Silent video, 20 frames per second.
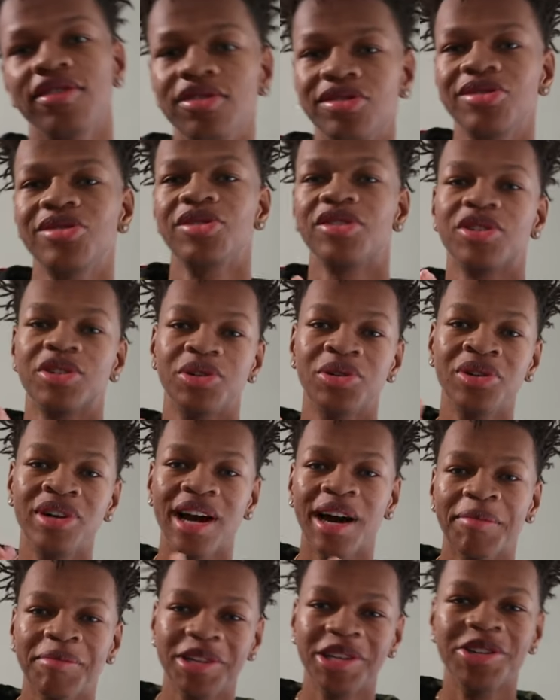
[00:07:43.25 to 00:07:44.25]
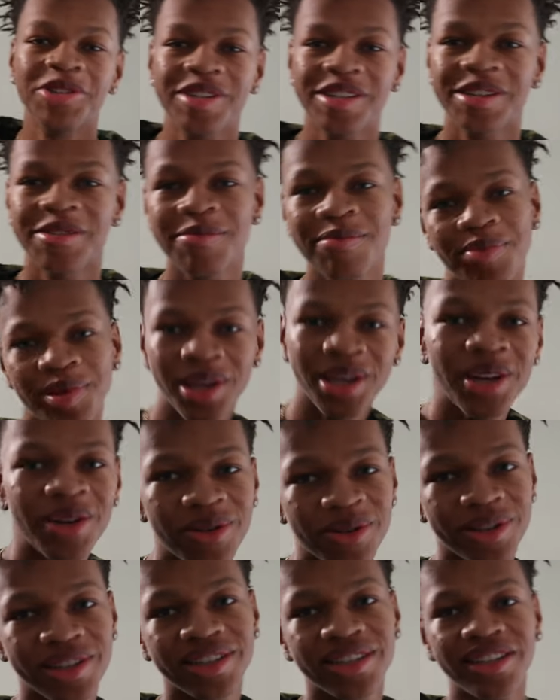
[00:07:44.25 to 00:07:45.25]
old school got me using big
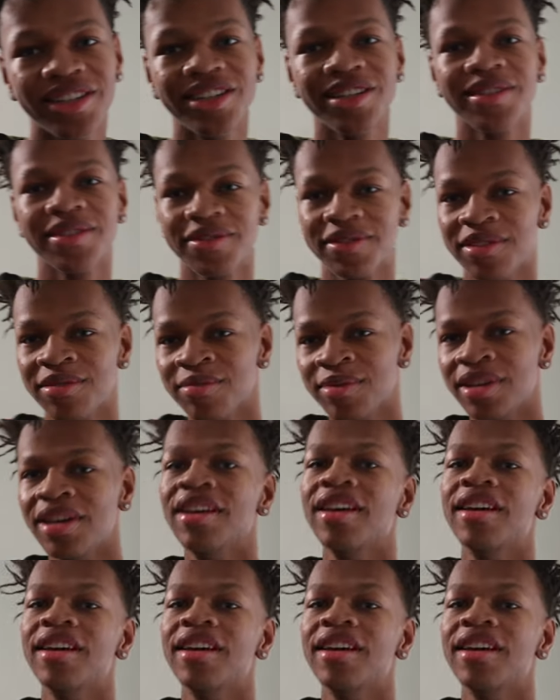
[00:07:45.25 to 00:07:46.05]
words. You see me?